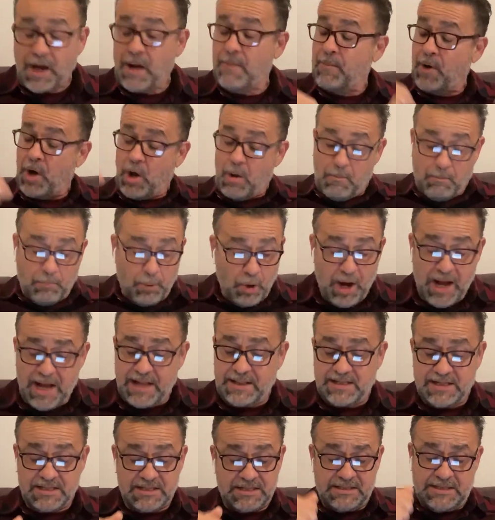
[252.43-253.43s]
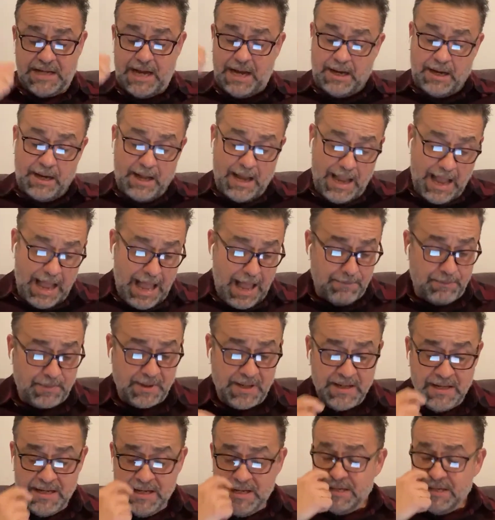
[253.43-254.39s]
I'm gonna pray. This is not gonna happen.